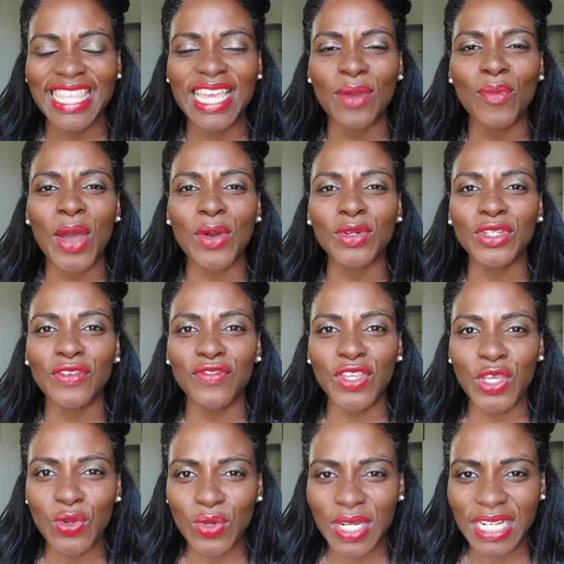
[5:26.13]
the amount of
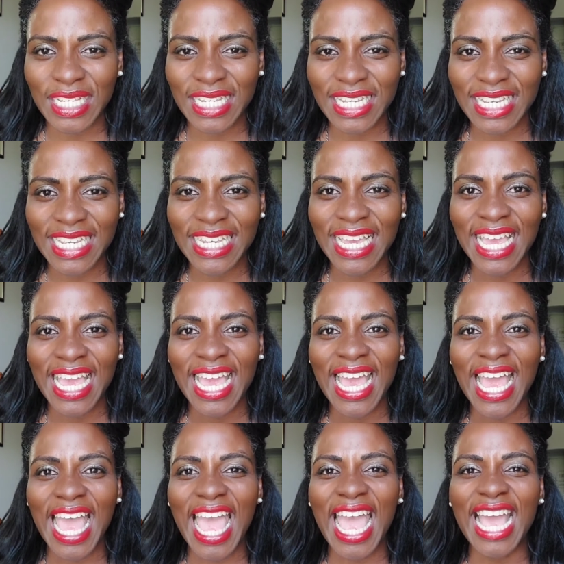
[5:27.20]
unity,
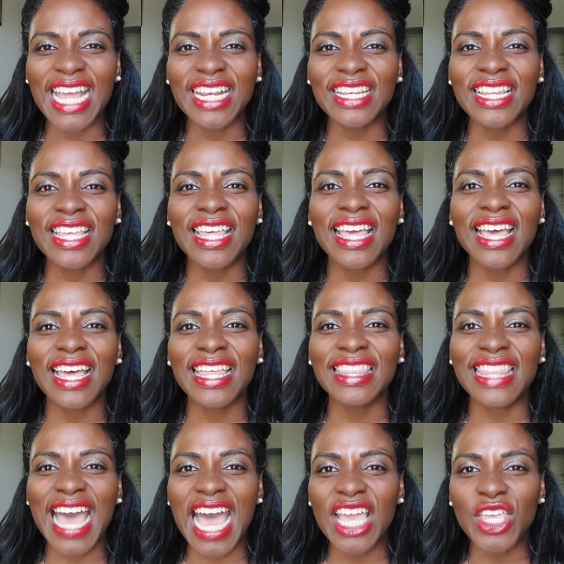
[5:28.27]
and
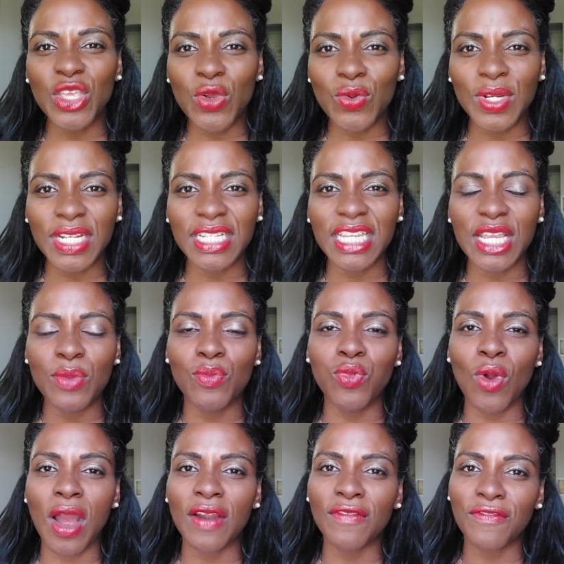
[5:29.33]
that unity
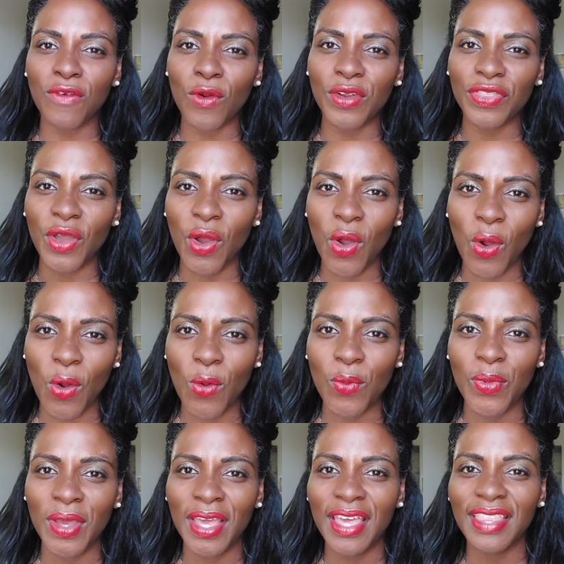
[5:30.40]
brought forth a
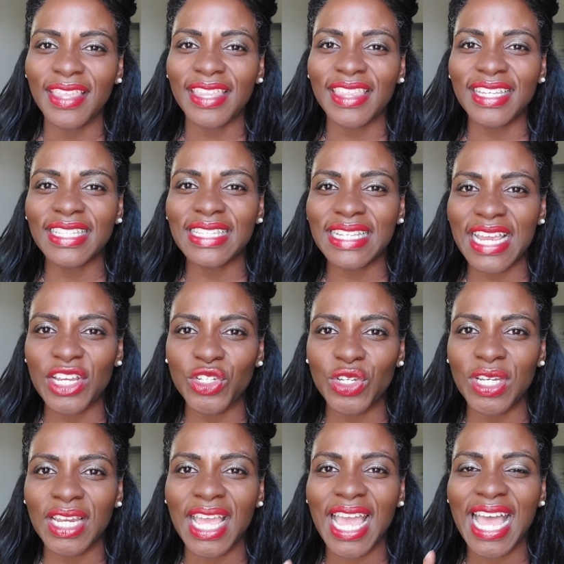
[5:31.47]
hope that this
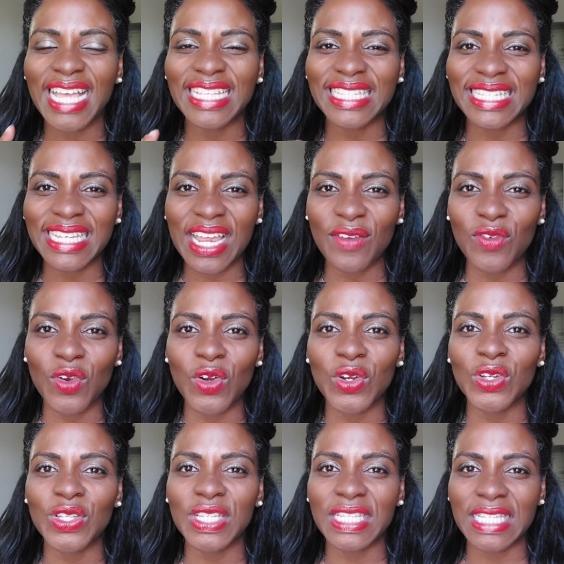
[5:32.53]
nation has
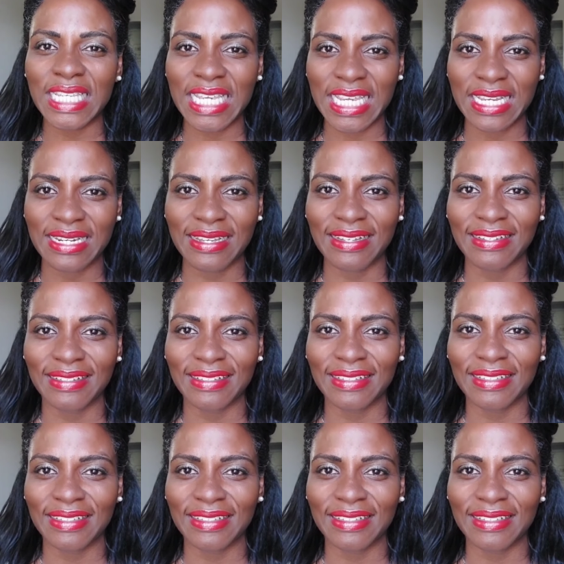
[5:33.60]
never seen.